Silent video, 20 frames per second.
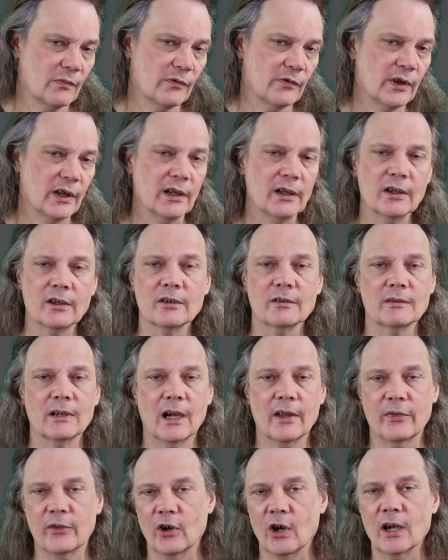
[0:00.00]
think,
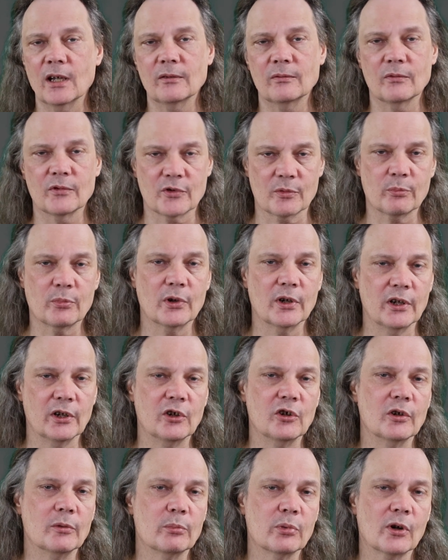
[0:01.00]
I thought was a pretty
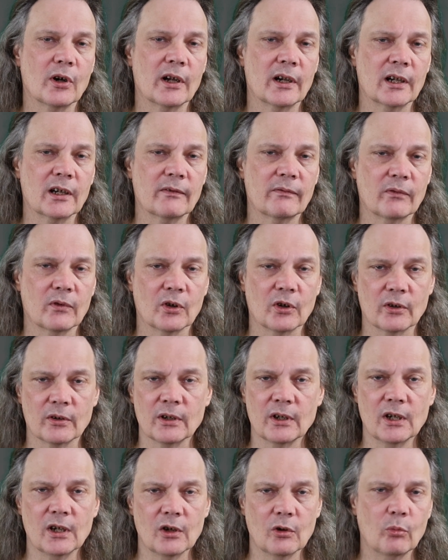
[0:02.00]
good product for
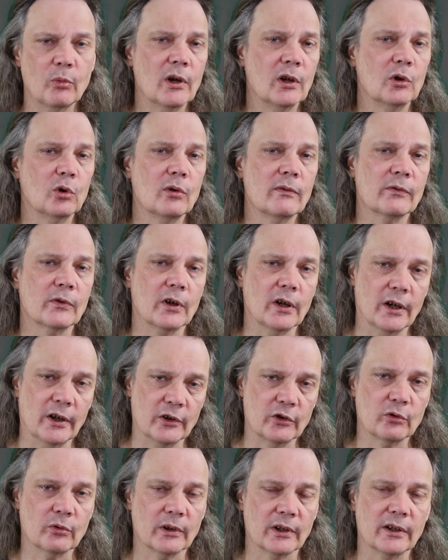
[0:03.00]
well over a
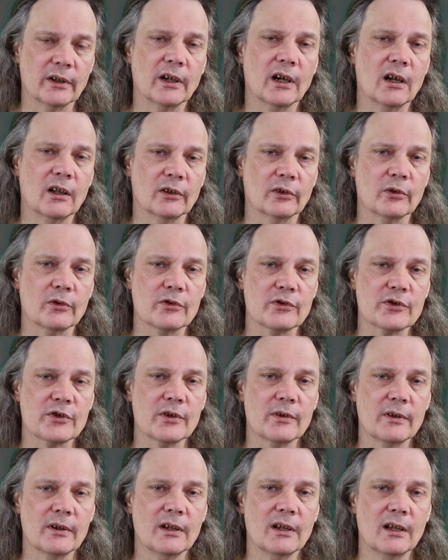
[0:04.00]
$100
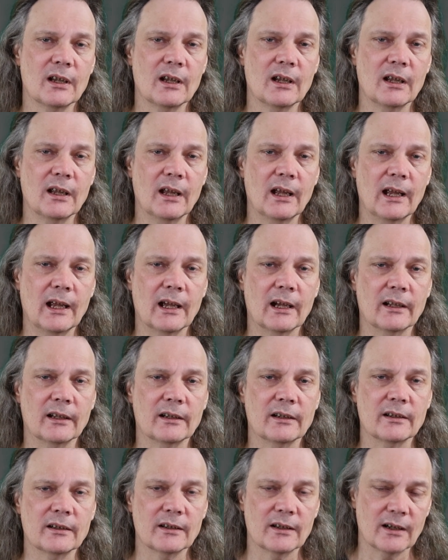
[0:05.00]

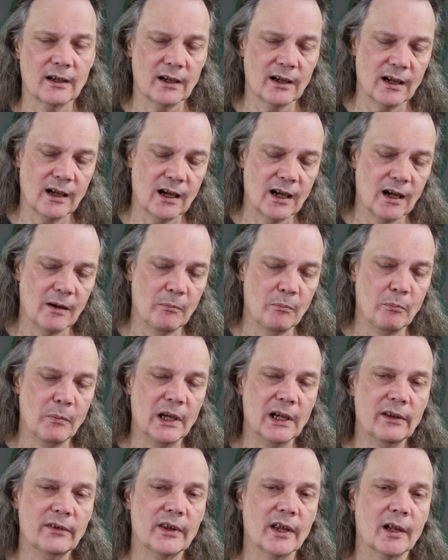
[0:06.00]
and
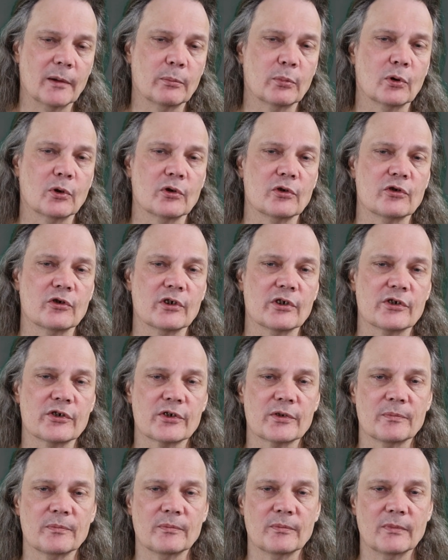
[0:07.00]
made that
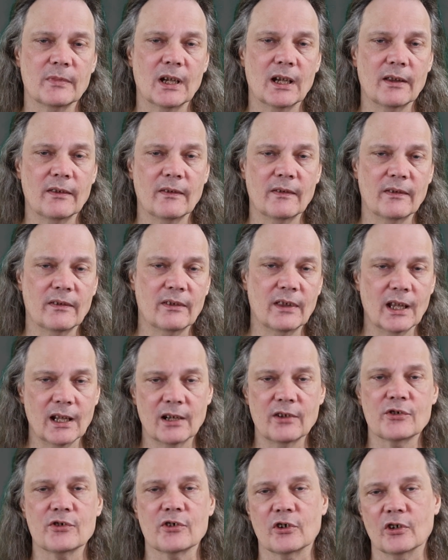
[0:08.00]
purchase. And that
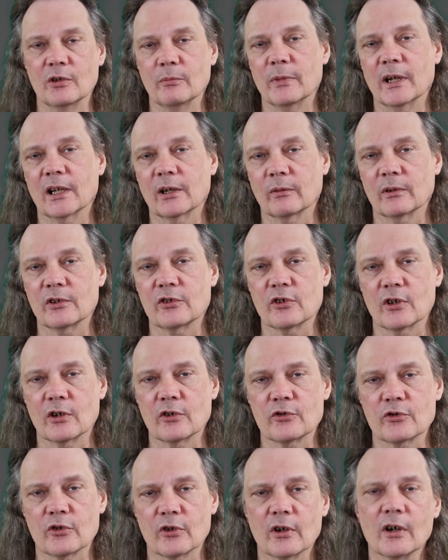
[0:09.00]
is a good battery
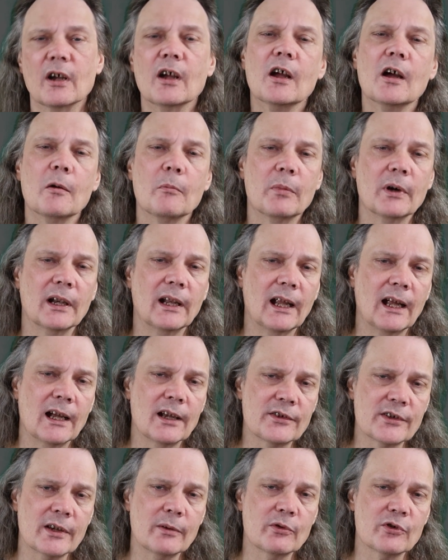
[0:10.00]
charger. But
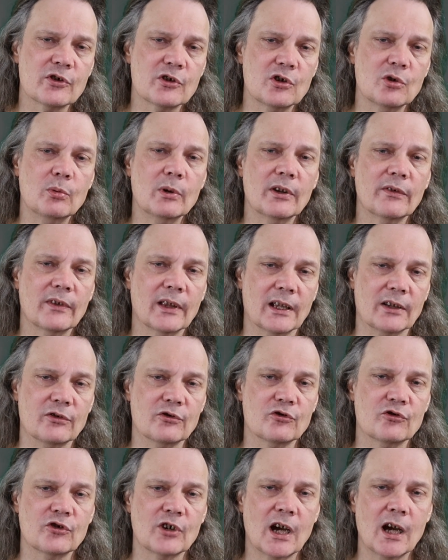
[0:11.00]
as I was doing that
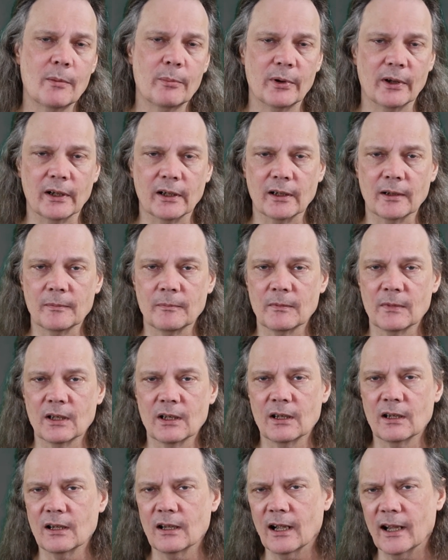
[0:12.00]
shopping,
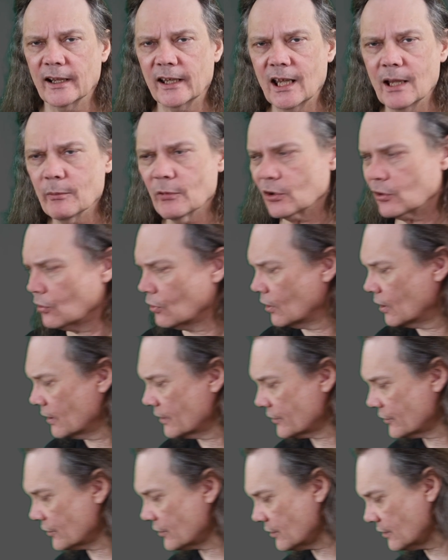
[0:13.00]
I came
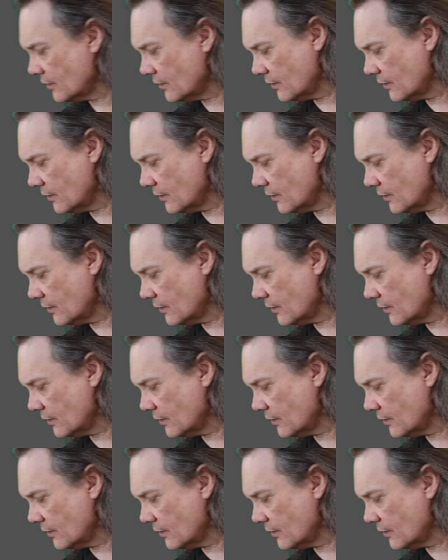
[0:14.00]
across